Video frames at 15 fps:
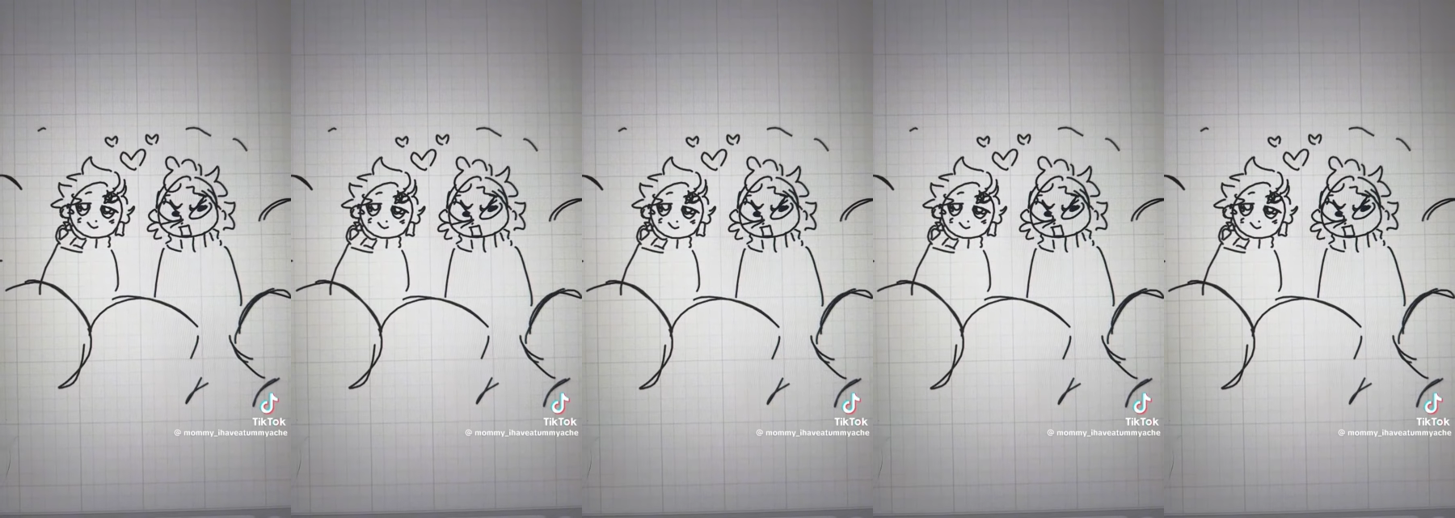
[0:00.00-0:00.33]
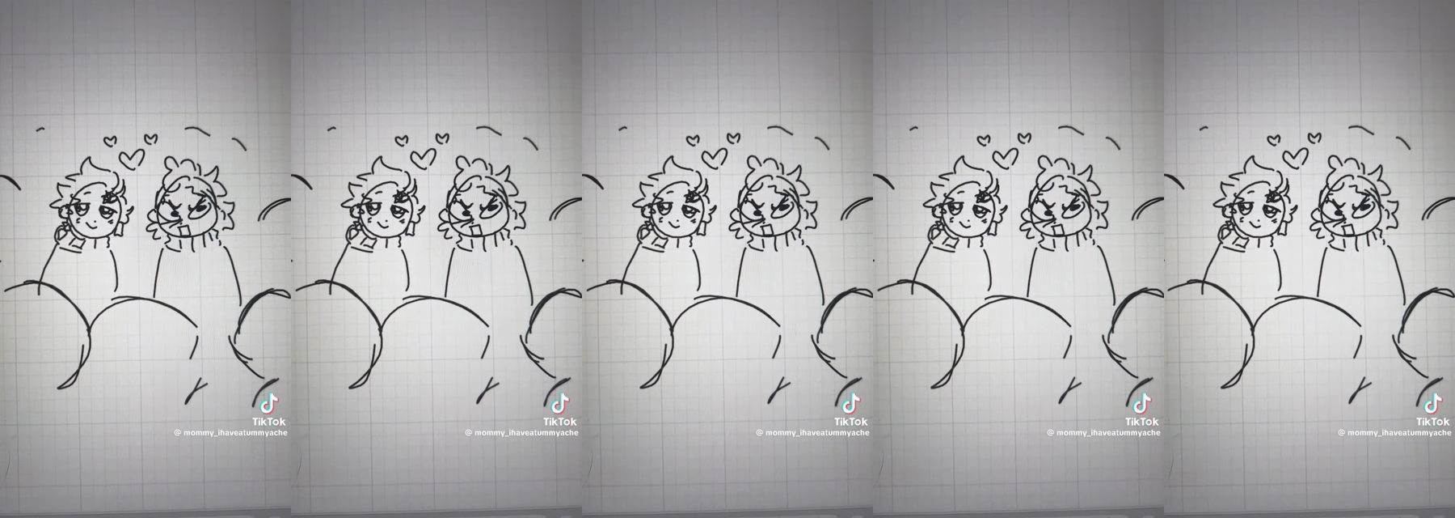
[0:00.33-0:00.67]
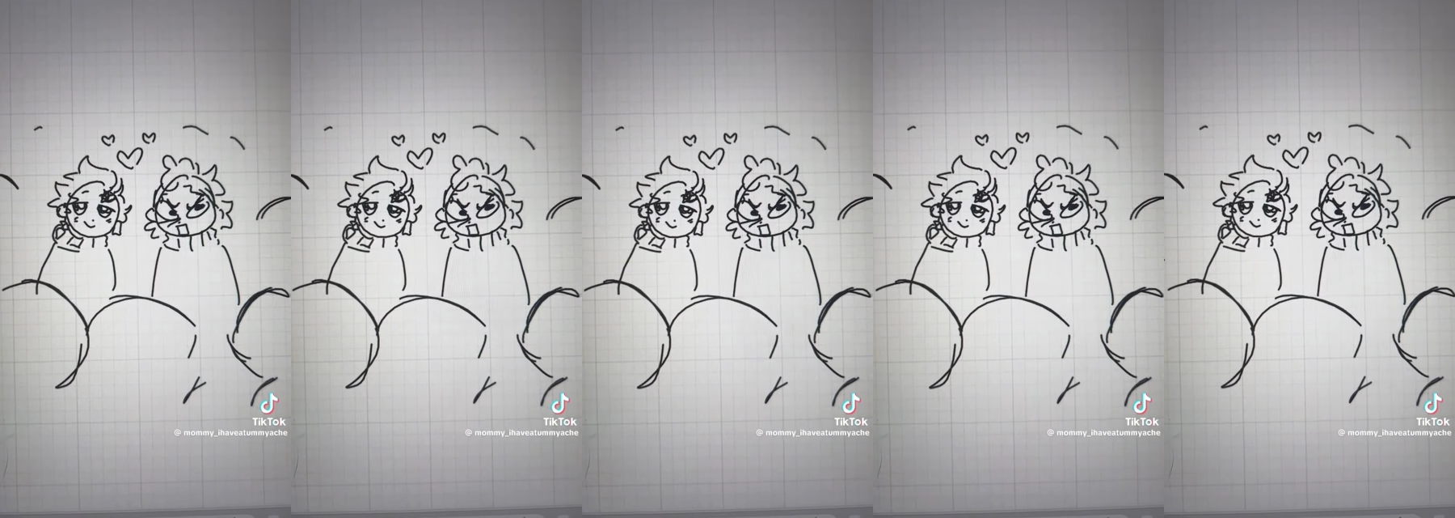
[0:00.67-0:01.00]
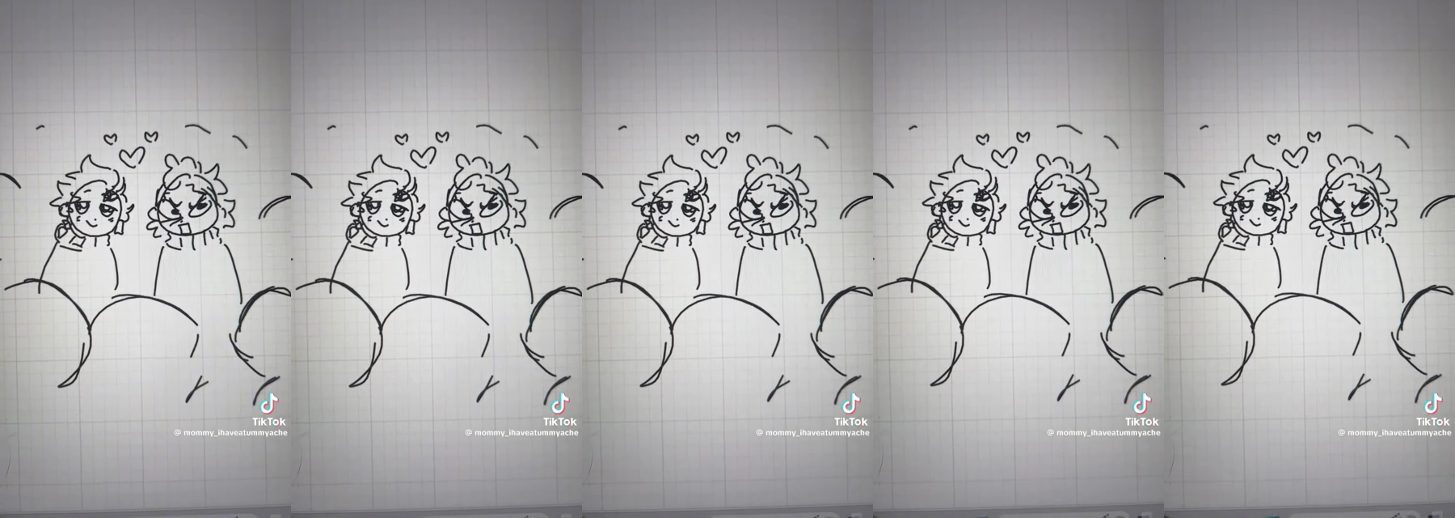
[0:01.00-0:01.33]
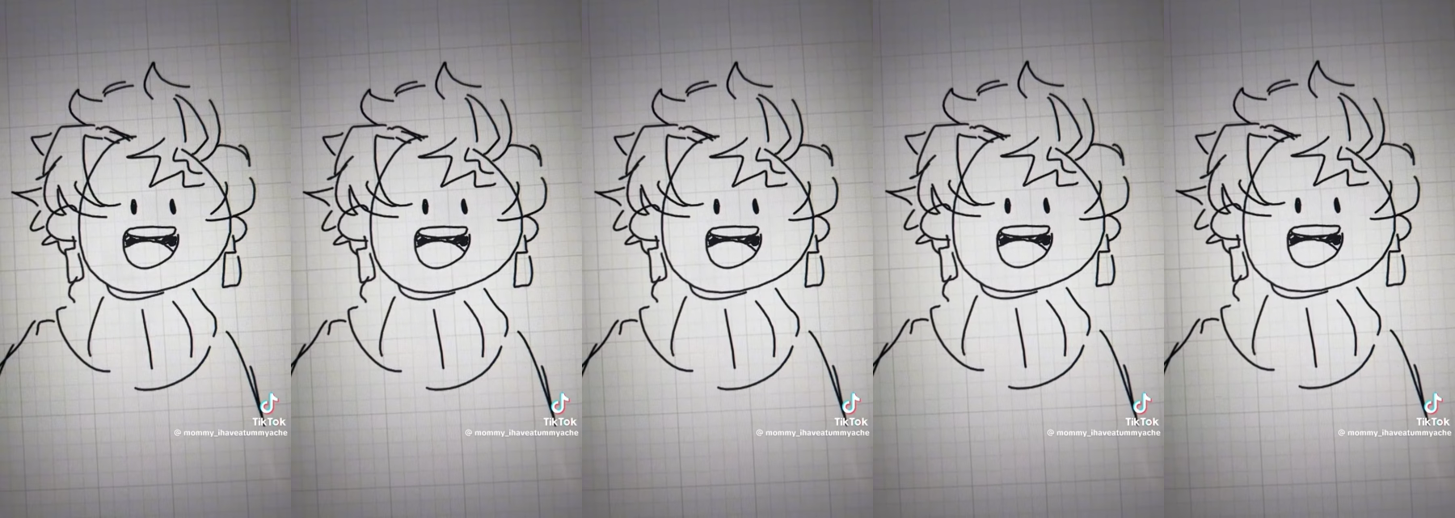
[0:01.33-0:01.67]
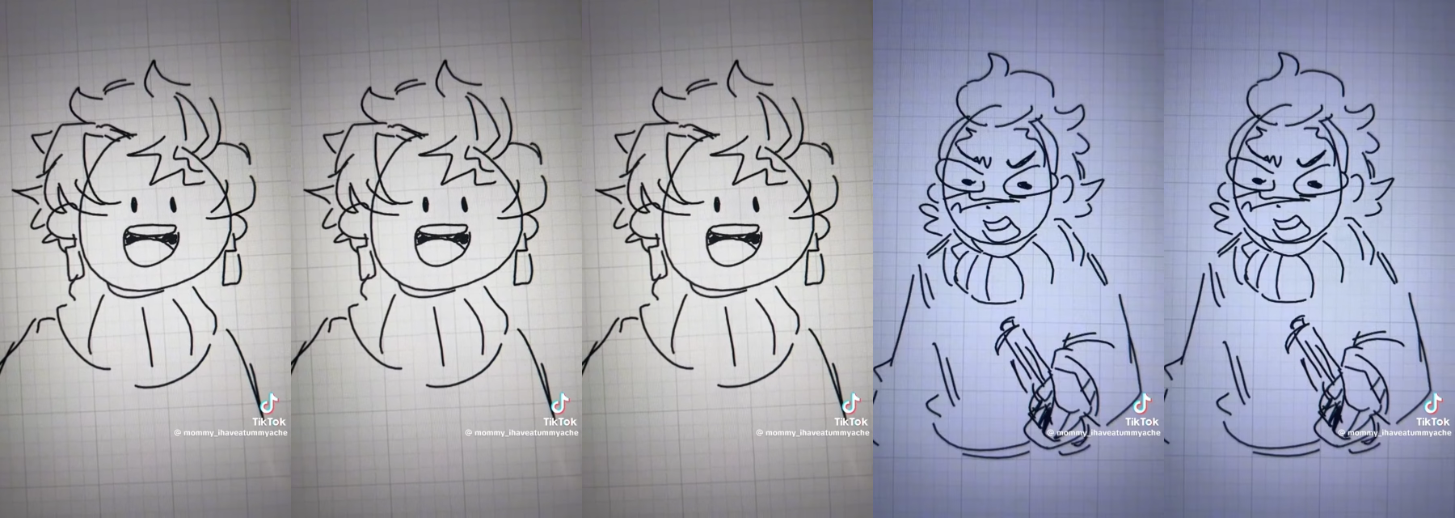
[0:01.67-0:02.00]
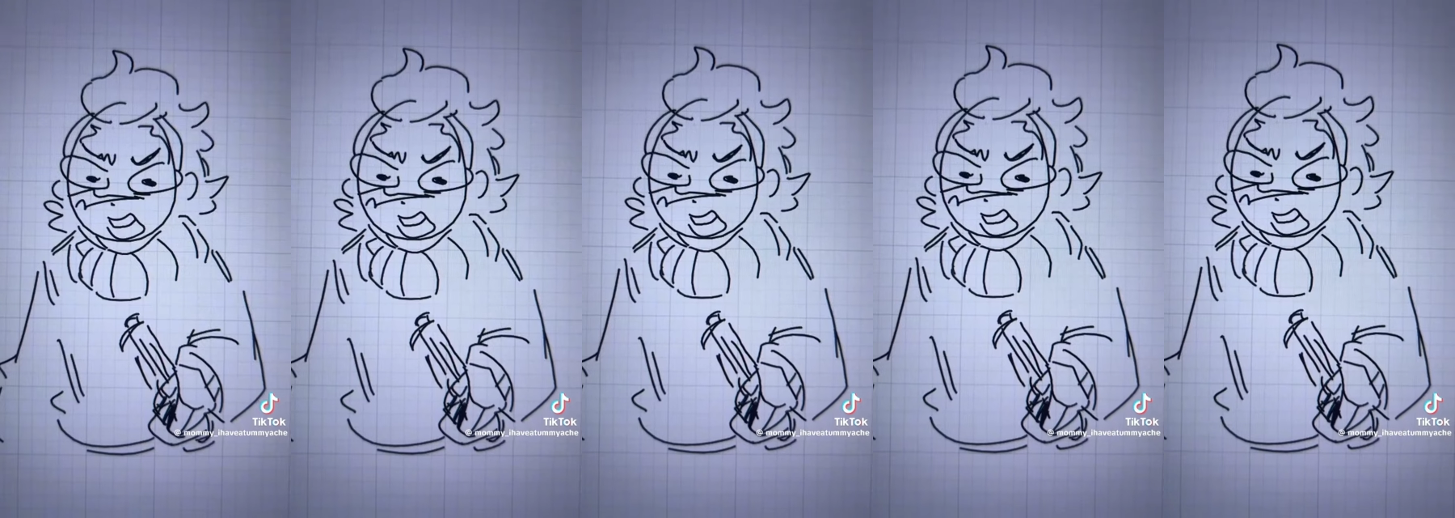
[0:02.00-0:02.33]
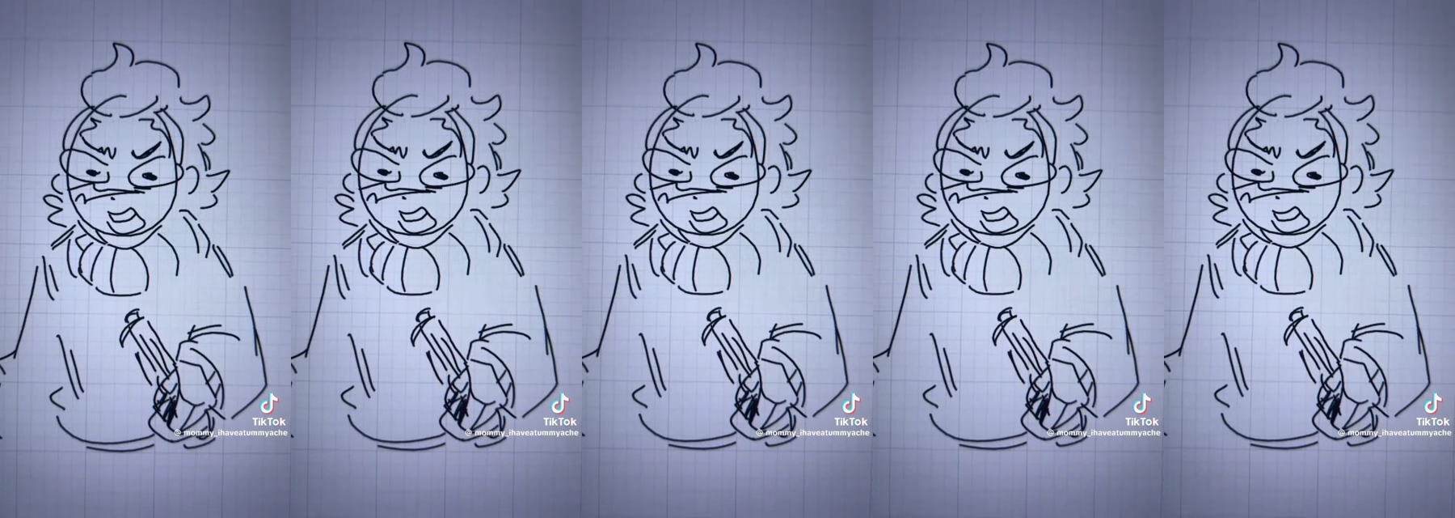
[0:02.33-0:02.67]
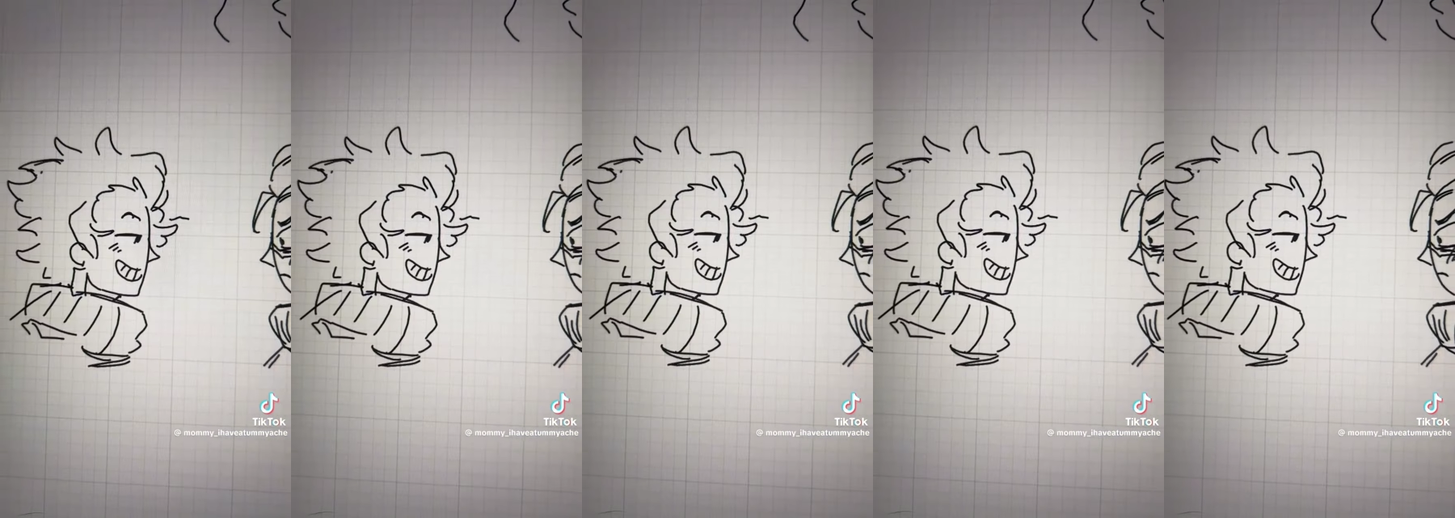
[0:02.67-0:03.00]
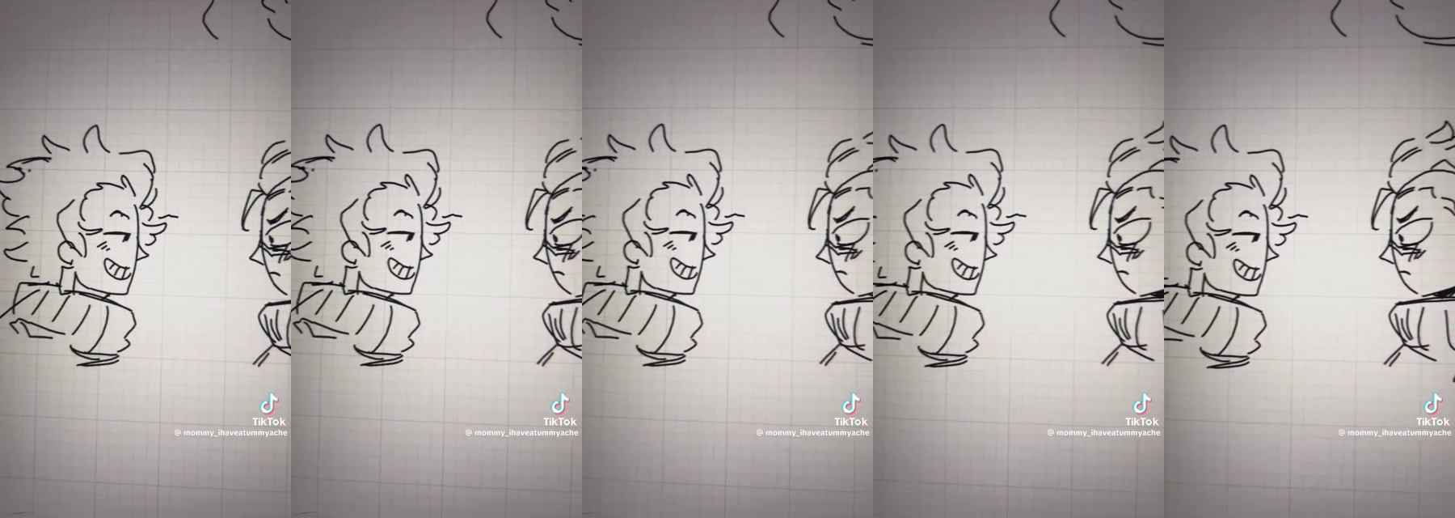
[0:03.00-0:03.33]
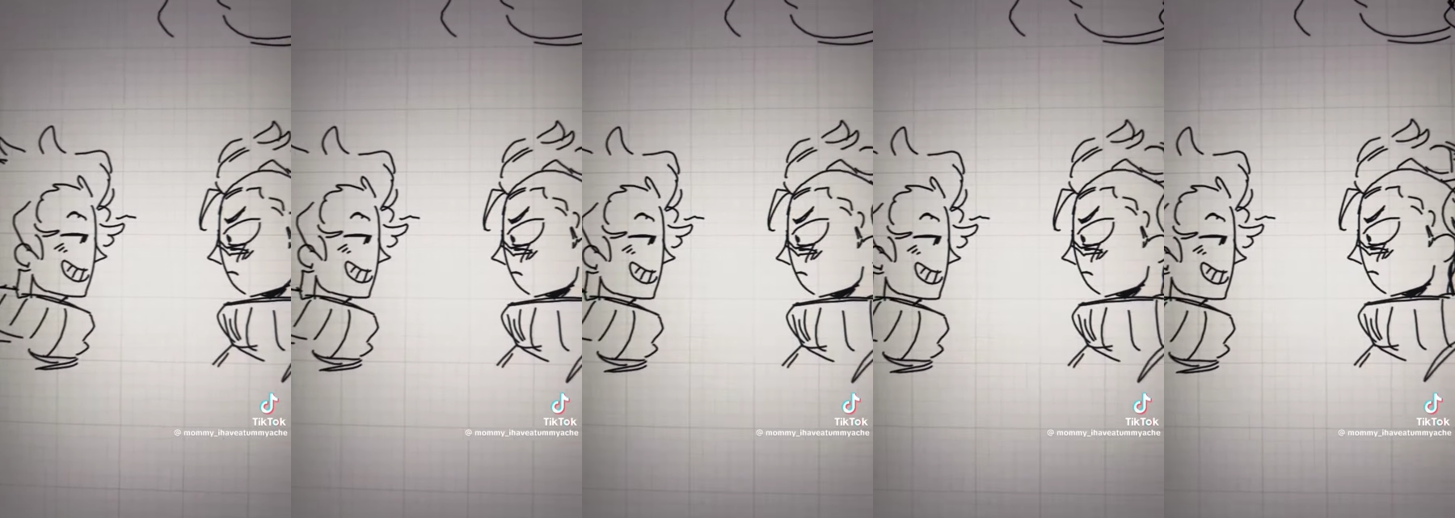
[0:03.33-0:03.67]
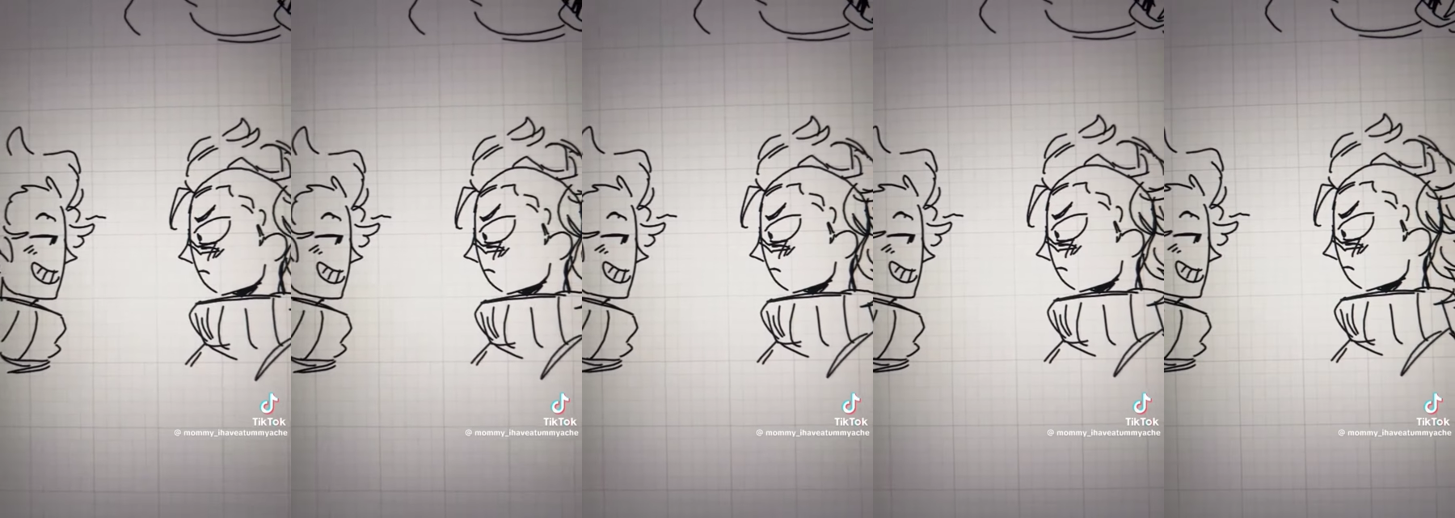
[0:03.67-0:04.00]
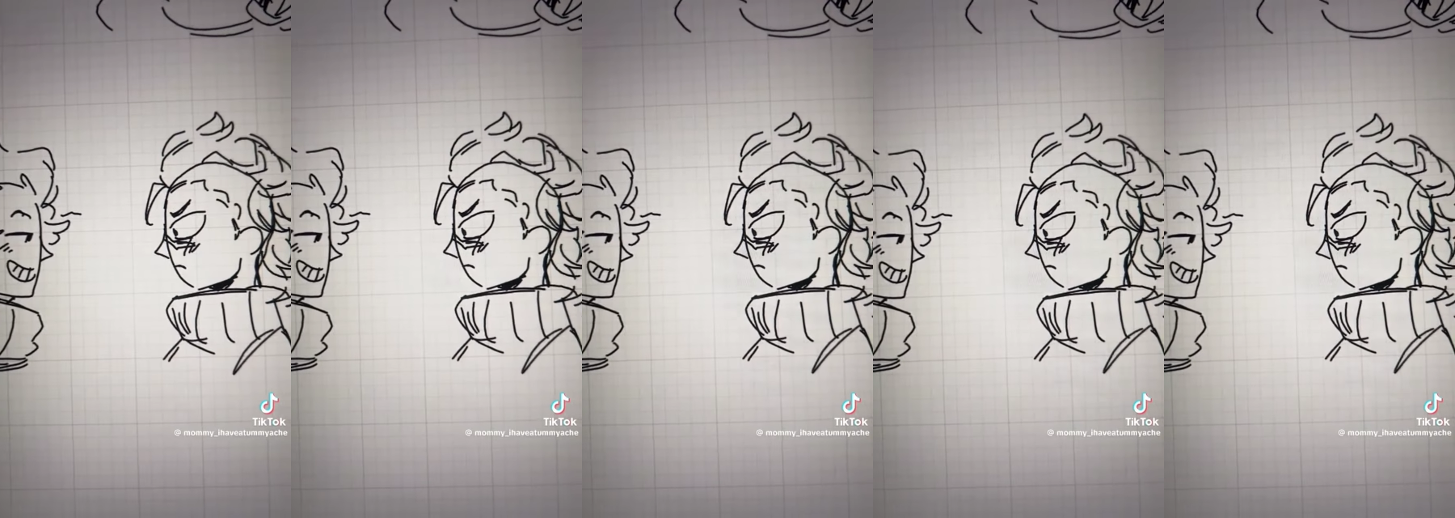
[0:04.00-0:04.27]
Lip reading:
[unreadable: no face in view]